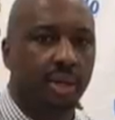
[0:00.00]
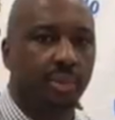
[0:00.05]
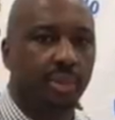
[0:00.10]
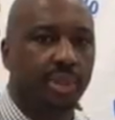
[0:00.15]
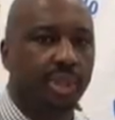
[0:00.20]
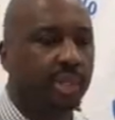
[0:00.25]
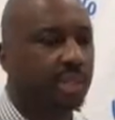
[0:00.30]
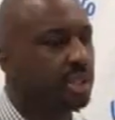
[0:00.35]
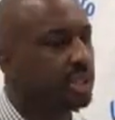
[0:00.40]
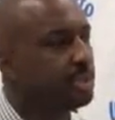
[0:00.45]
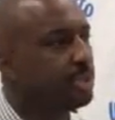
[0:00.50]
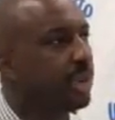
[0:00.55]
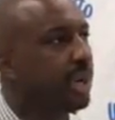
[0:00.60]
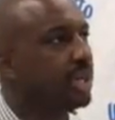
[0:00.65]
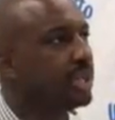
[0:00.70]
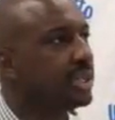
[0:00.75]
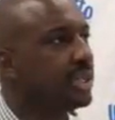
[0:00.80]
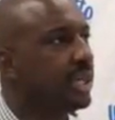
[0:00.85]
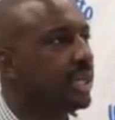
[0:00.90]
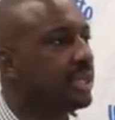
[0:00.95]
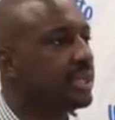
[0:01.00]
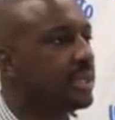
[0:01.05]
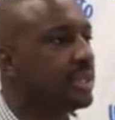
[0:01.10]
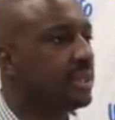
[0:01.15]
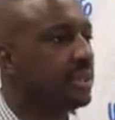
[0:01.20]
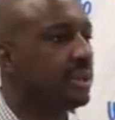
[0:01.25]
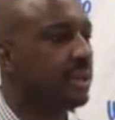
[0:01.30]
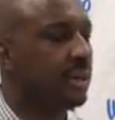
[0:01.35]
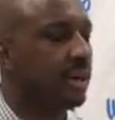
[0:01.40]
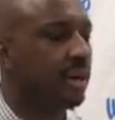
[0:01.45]
within this process,
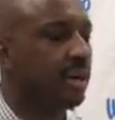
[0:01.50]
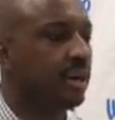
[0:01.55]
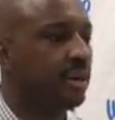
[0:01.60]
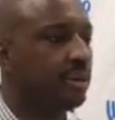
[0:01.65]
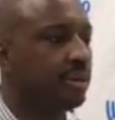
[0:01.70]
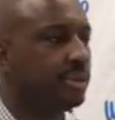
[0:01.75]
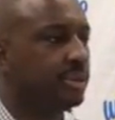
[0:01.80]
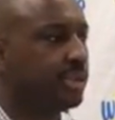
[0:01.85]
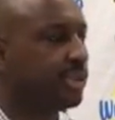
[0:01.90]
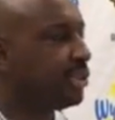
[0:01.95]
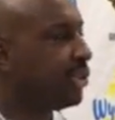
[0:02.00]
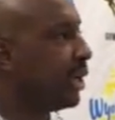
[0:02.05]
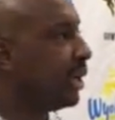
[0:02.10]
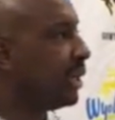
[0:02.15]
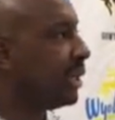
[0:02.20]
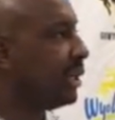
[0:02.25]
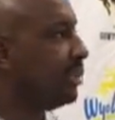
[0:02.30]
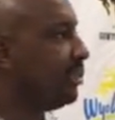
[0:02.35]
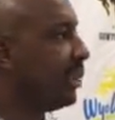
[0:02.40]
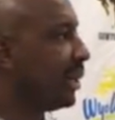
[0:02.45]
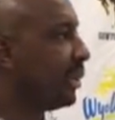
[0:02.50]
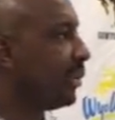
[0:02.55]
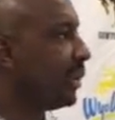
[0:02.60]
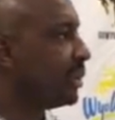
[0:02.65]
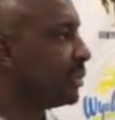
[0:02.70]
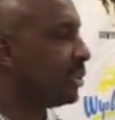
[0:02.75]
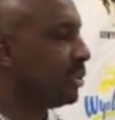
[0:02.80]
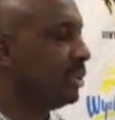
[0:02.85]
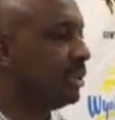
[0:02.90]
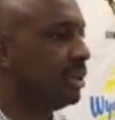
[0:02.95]
just trying to get better
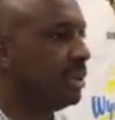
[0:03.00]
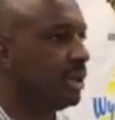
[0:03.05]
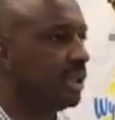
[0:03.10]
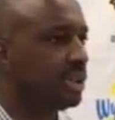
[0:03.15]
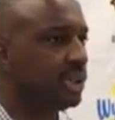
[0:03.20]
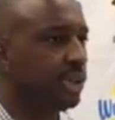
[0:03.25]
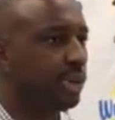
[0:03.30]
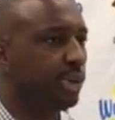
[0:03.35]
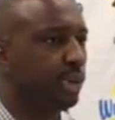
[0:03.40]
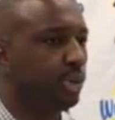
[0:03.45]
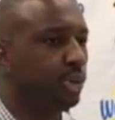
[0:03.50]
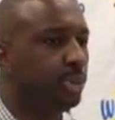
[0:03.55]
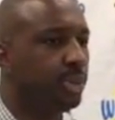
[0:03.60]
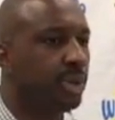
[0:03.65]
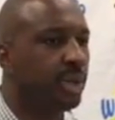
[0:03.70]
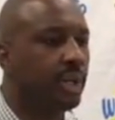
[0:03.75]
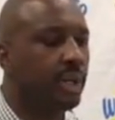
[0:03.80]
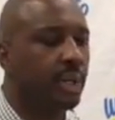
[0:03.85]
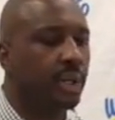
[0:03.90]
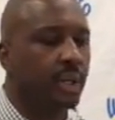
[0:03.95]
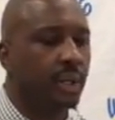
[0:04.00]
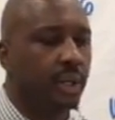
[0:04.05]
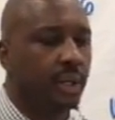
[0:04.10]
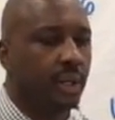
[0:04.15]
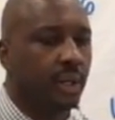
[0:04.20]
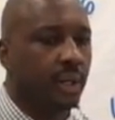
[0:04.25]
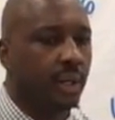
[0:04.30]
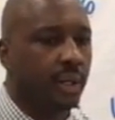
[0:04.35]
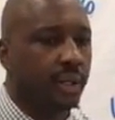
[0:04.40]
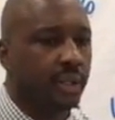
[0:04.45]
as a group
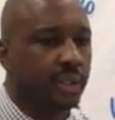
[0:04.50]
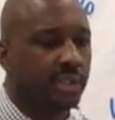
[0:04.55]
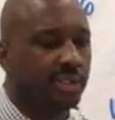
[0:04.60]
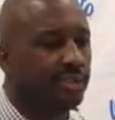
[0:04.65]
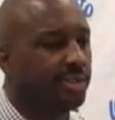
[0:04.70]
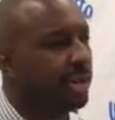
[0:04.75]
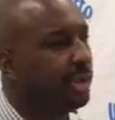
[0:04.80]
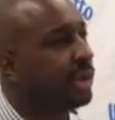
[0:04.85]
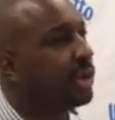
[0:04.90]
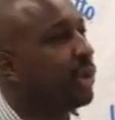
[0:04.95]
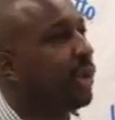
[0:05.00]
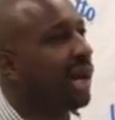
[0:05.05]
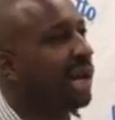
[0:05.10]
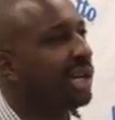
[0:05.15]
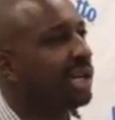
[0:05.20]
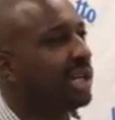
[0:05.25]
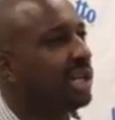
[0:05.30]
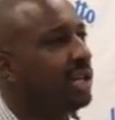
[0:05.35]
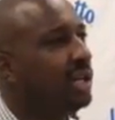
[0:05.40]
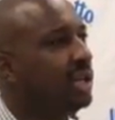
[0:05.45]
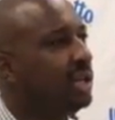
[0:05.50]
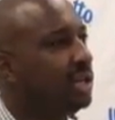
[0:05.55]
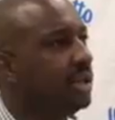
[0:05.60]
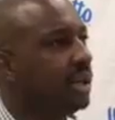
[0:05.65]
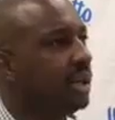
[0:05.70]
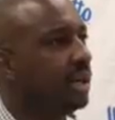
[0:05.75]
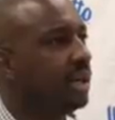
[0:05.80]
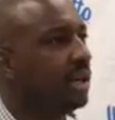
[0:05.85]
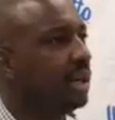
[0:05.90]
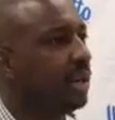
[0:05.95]
against a very quality
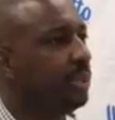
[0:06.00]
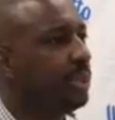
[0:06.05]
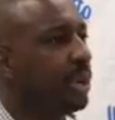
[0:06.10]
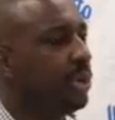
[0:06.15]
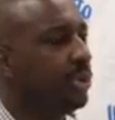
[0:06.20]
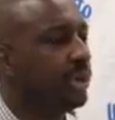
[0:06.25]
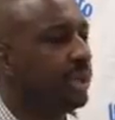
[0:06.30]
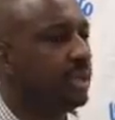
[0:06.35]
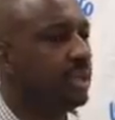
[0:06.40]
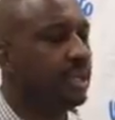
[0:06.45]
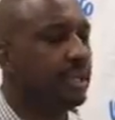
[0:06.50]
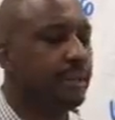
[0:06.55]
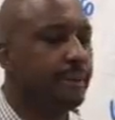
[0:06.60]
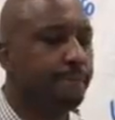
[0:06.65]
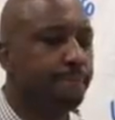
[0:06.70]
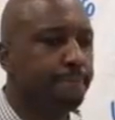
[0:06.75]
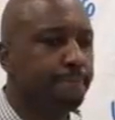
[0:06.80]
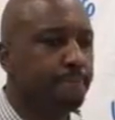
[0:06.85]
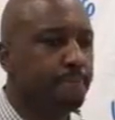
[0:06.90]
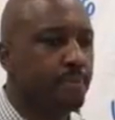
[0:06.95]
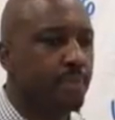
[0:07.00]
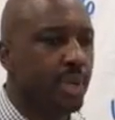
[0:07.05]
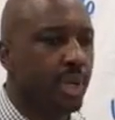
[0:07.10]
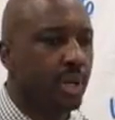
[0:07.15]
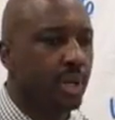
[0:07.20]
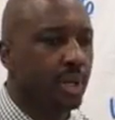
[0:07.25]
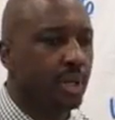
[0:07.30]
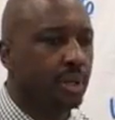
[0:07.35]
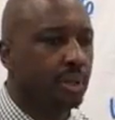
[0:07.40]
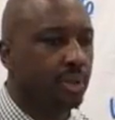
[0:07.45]
opponent.
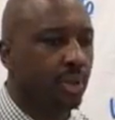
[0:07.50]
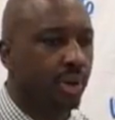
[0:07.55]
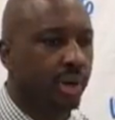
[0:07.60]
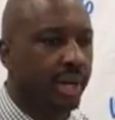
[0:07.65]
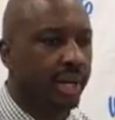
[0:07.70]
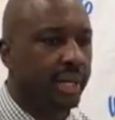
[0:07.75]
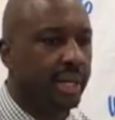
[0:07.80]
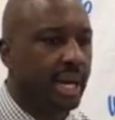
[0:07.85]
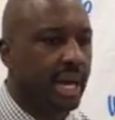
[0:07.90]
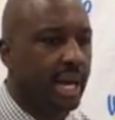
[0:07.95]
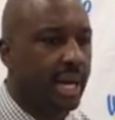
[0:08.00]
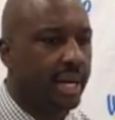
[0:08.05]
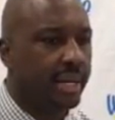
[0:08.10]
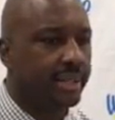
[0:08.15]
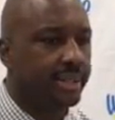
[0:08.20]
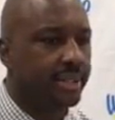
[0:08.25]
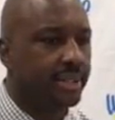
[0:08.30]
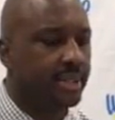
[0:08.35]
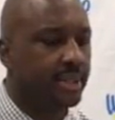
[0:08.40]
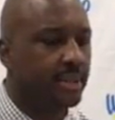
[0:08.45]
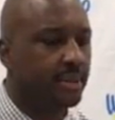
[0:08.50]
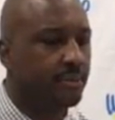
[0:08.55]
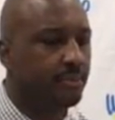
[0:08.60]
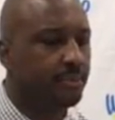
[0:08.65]
Thought our guys,